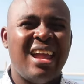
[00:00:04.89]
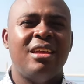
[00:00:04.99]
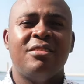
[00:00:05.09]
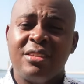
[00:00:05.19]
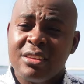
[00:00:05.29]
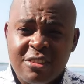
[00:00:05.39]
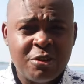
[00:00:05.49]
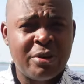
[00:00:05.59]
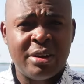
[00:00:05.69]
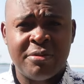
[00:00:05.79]
Is this
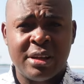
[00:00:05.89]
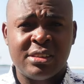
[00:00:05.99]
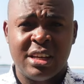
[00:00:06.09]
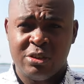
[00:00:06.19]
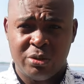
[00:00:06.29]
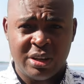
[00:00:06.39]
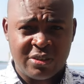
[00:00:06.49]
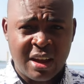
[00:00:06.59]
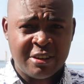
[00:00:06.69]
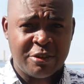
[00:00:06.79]
still relevant in
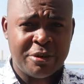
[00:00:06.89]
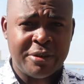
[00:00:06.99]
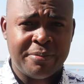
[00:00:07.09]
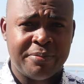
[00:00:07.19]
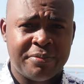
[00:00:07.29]
today's Nigeria?